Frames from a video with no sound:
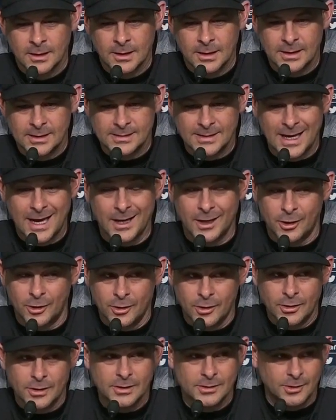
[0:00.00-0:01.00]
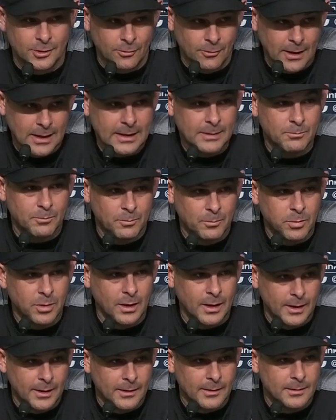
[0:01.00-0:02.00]
He's not a good. He's a great
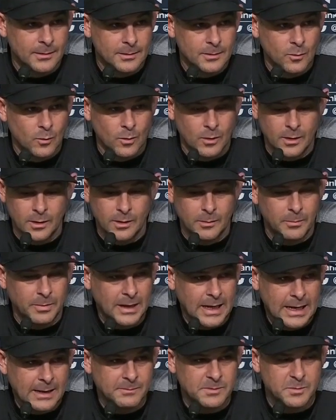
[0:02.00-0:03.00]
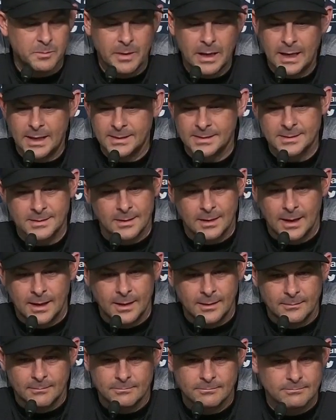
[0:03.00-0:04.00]
player. One of the game's best,
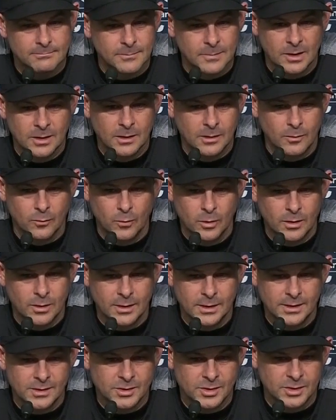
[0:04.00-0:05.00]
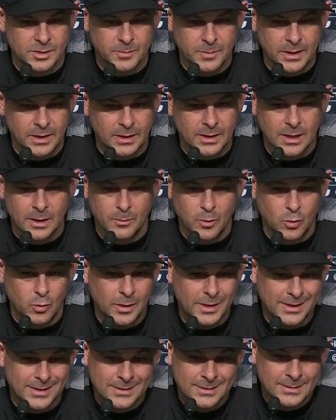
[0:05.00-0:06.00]
and you know, really, it's just been a couple
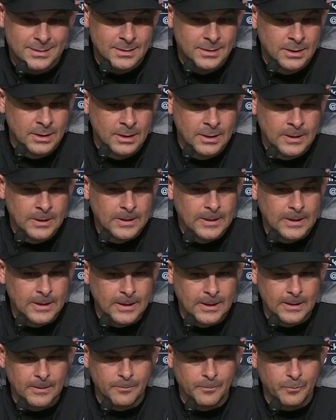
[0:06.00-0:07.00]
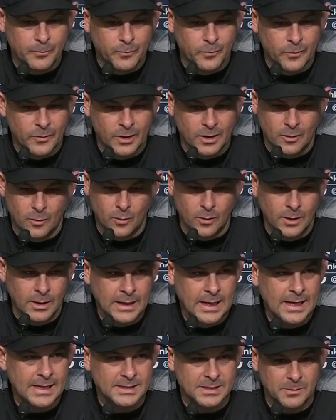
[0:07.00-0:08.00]
weeks. Um, you know, where he
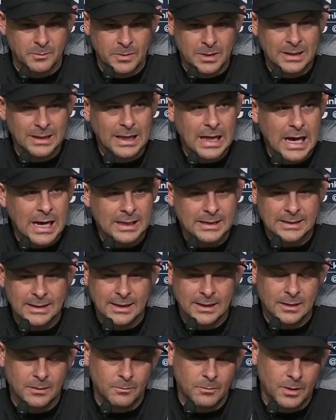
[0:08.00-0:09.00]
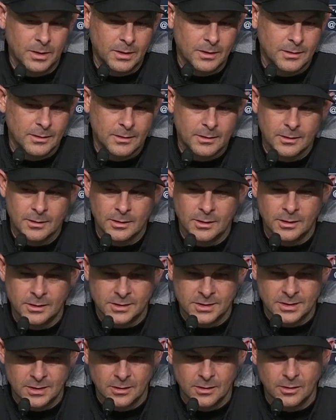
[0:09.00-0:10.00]
hasn't been locked in, but you
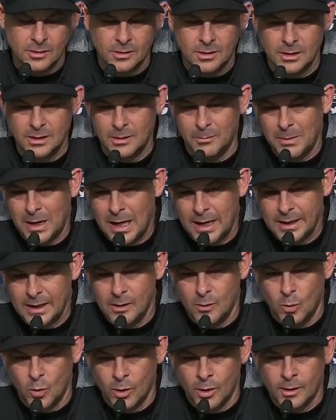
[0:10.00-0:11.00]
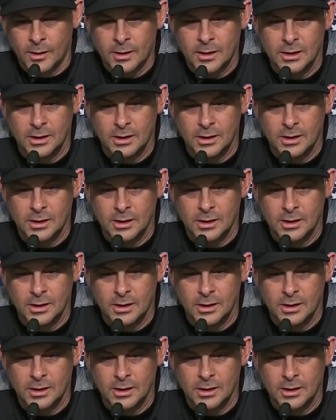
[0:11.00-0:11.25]
still look at the body of work.